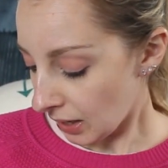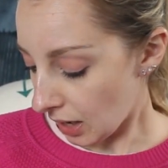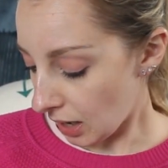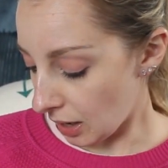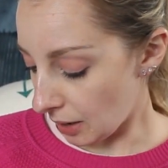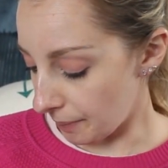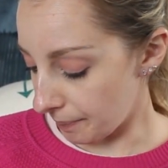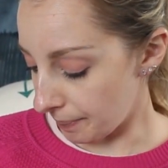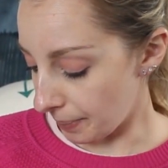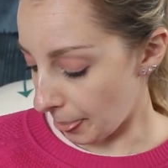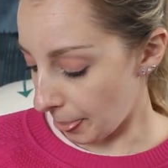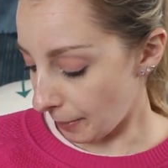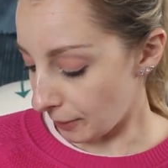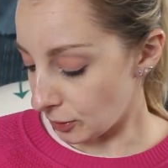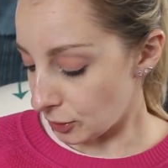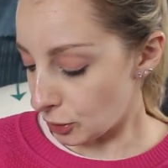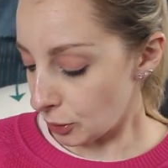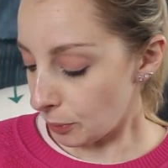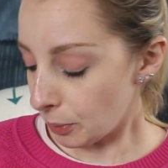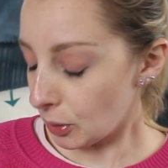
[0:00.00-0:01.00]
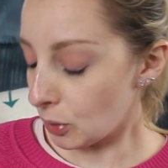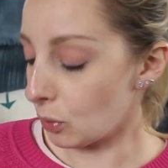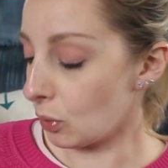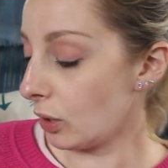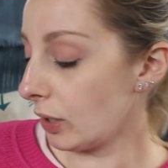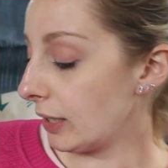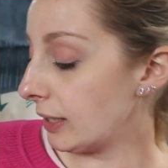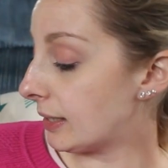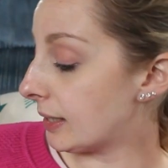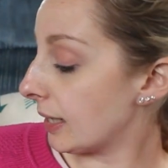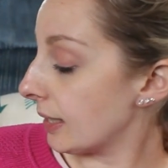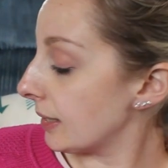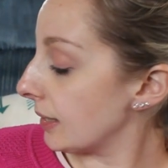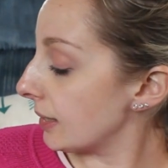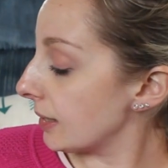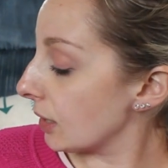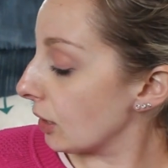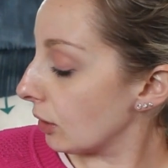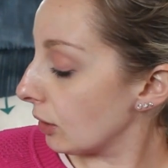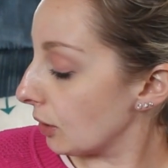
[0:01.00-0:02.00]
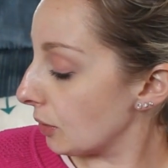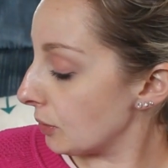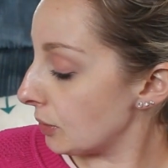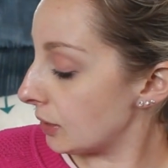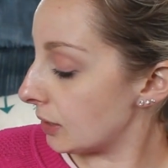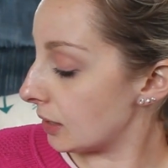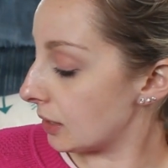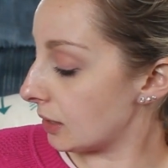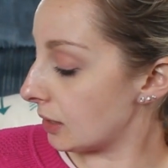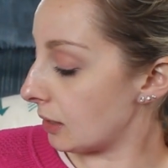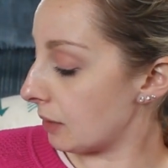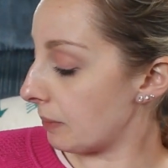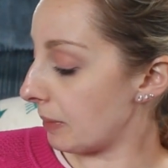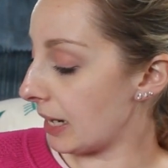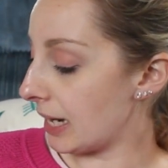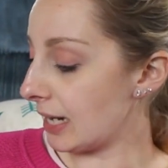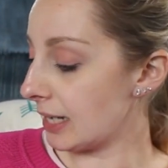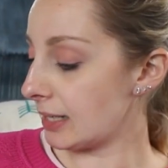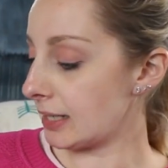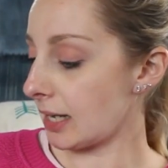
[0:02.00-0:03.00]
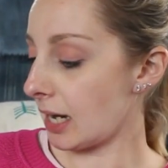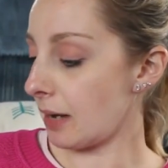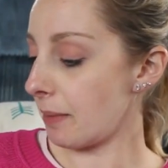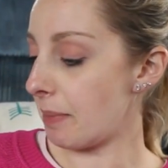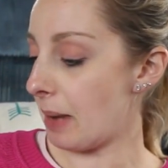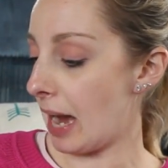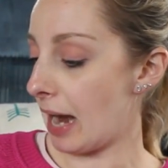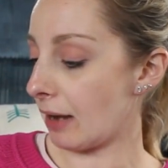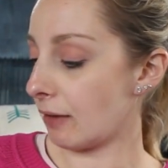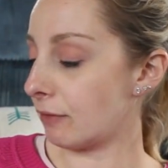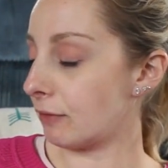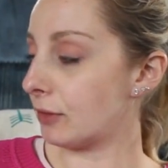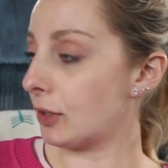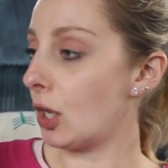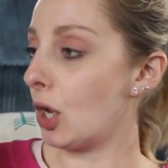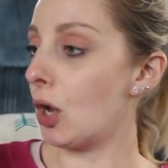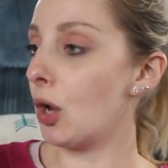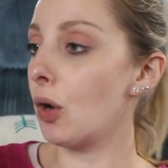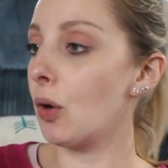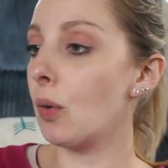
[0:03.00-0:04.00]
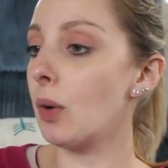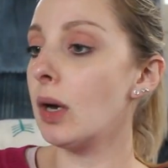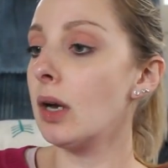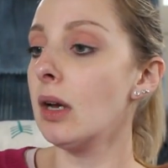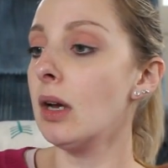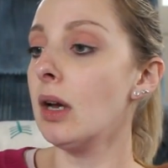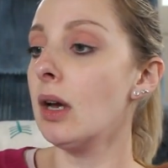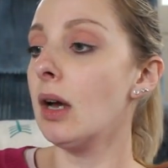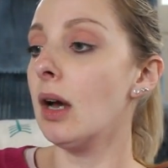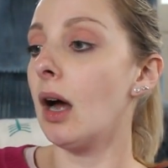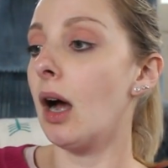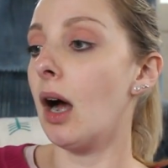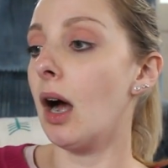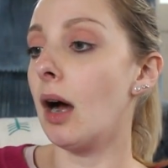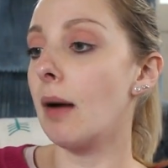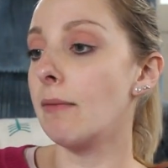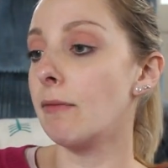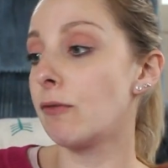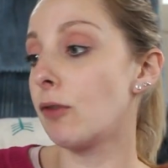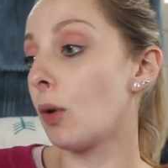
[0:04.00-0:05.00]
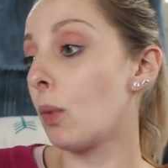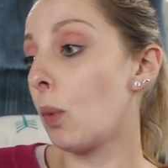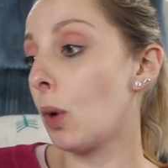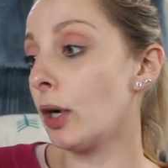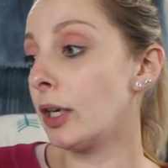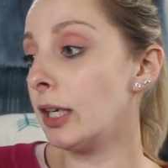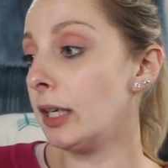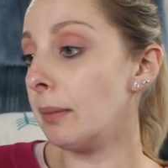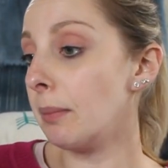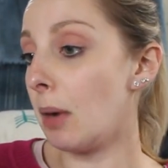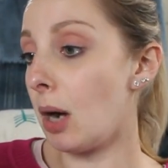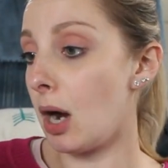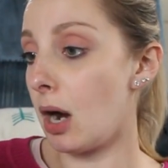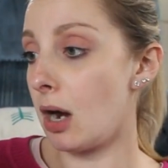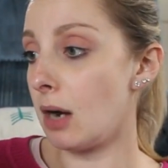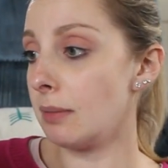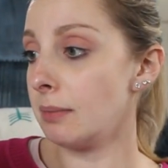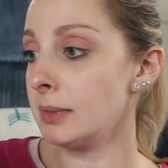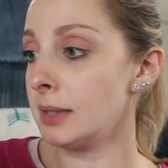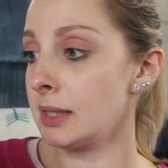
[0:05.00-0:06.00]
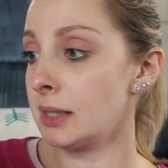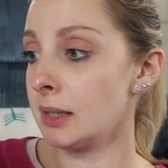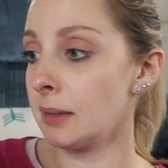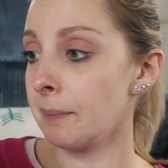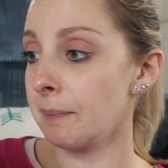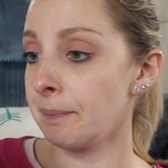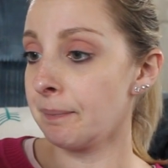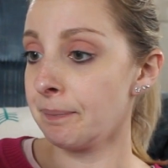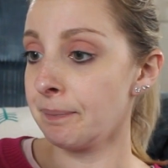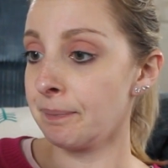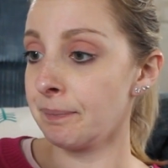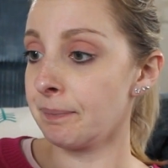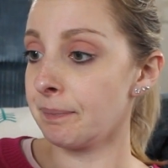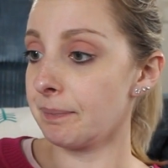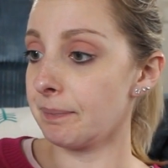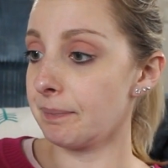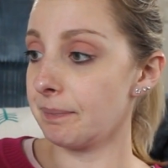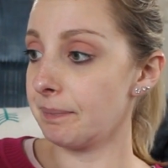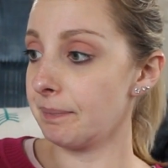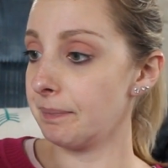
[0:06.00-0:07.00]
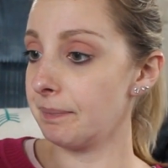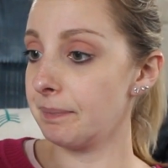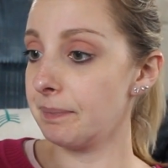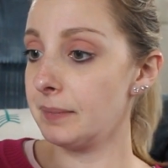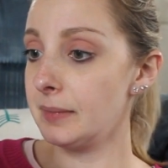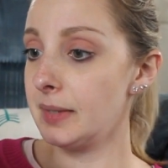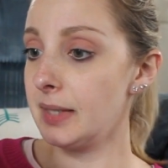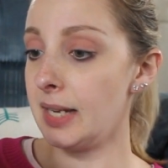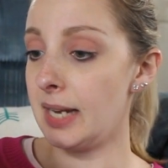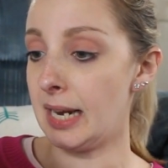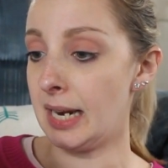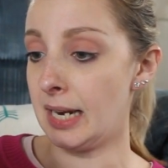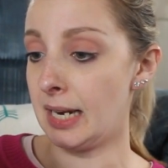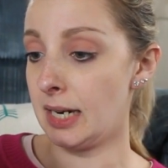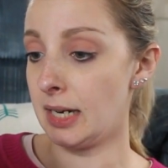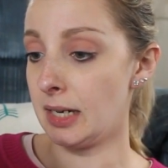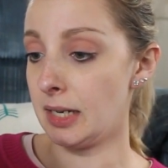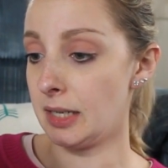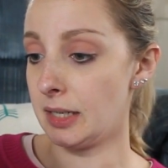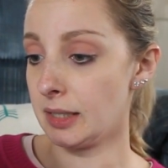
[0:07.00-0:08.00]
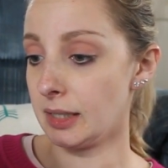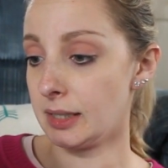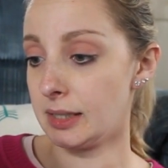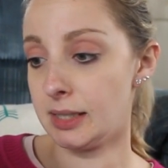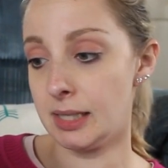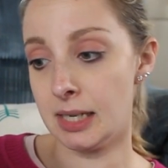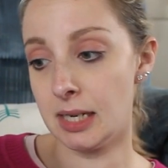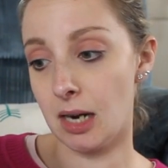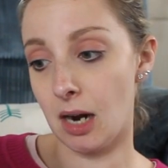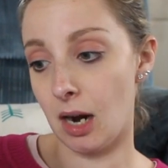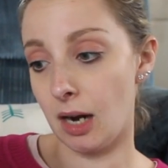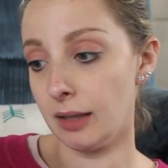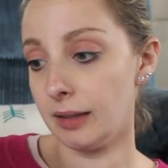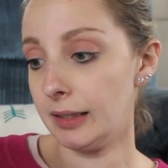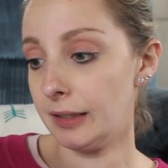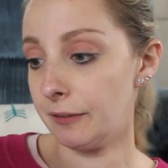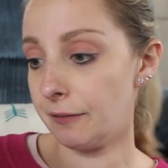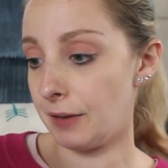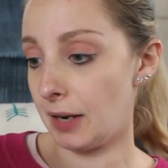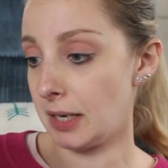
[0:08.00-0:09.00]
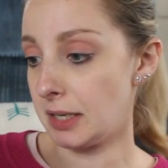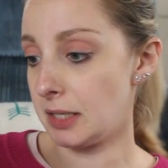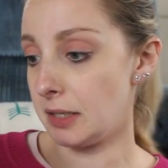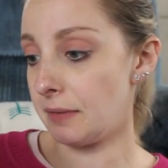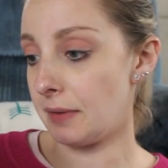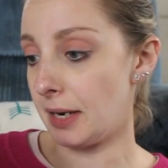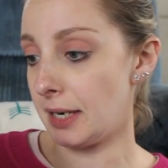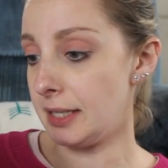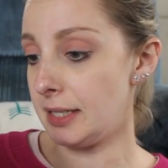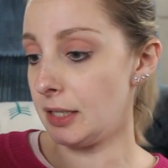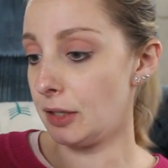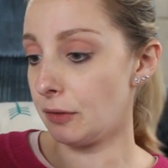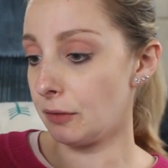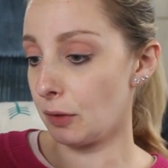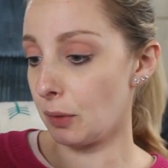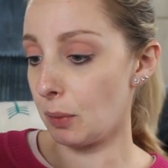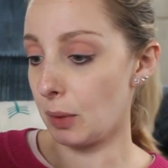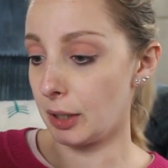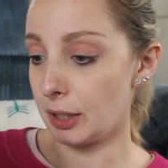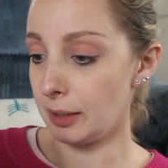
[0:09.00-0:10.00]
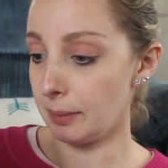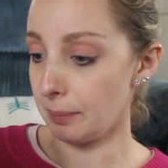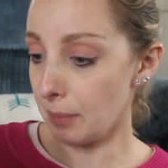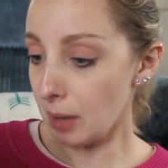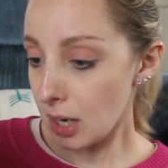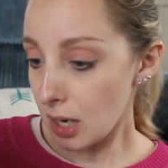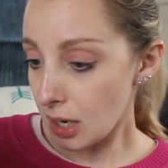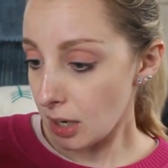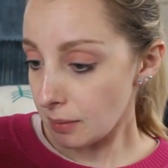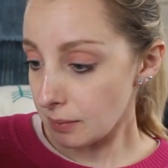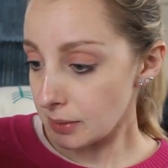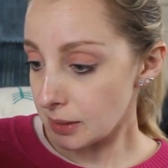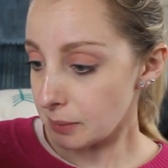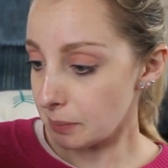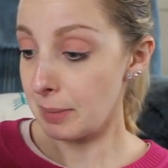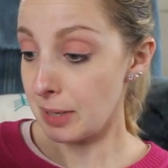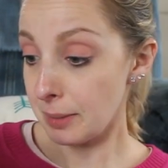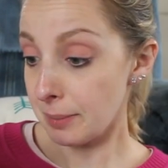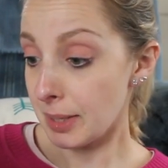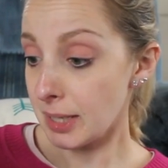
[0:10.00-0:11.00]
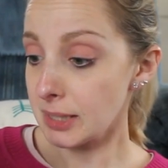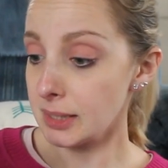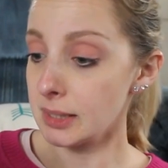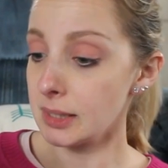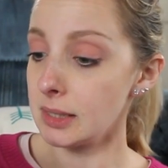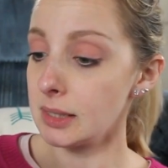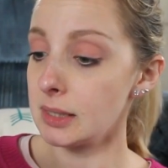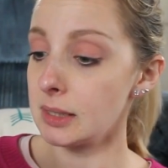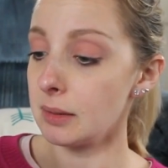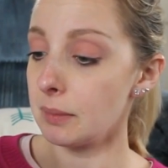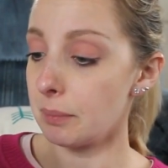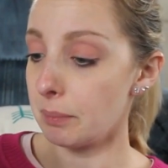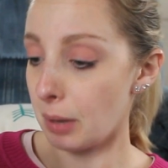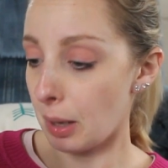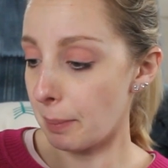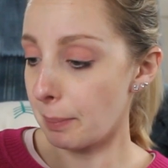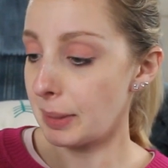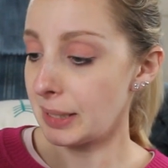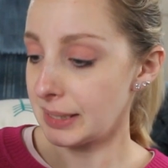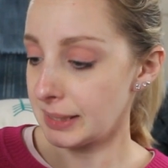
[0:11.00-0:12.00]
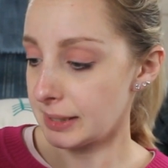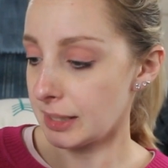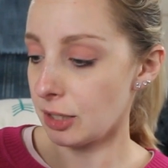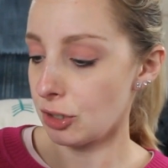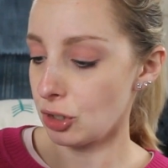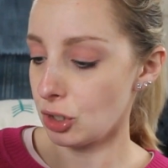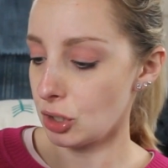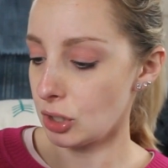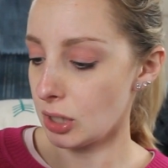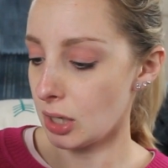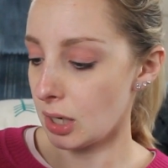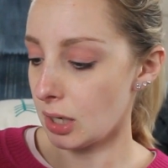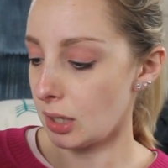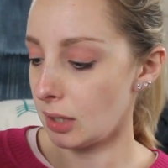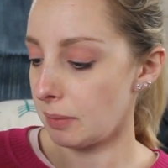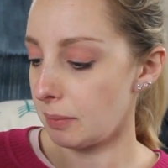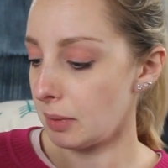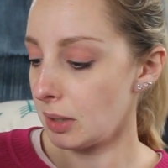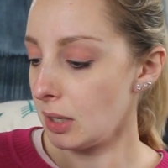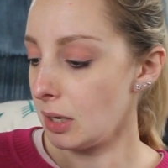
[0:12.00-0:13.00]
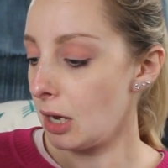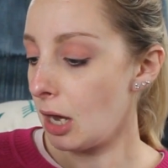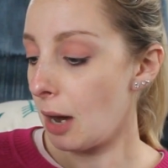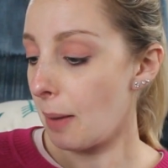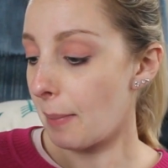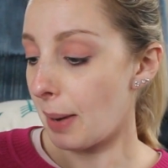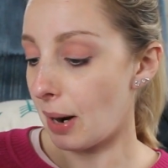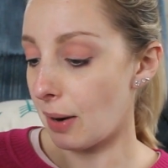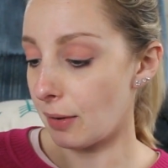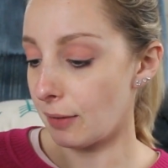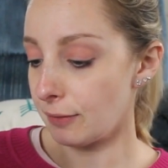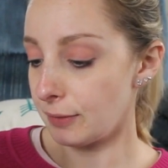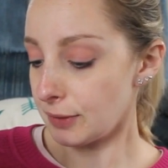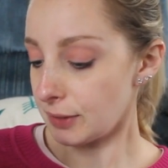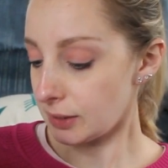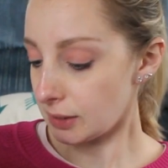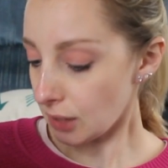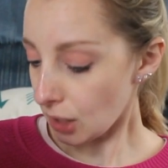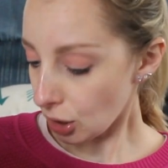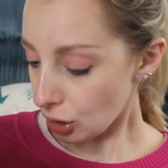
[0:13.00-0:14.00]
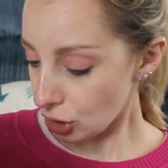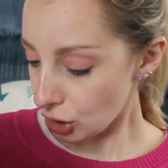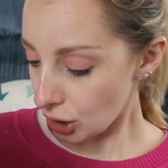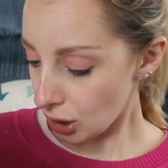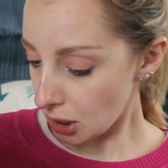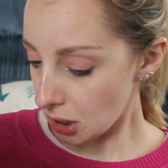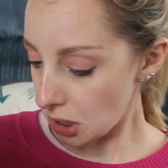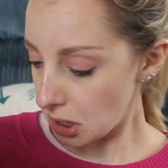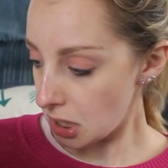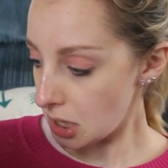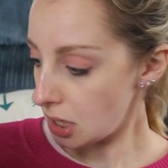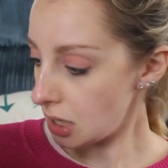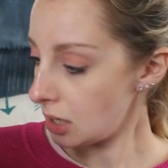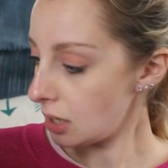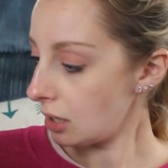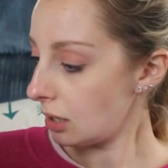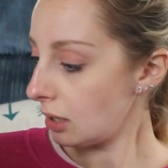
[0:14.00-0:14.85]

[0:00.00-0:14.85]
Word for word: Um, super cool. It says it's a closed system, anti-backflow um, for working moms. And let's see, highly effective, ideal for working moms, minimizes pumping session time, powerful suction,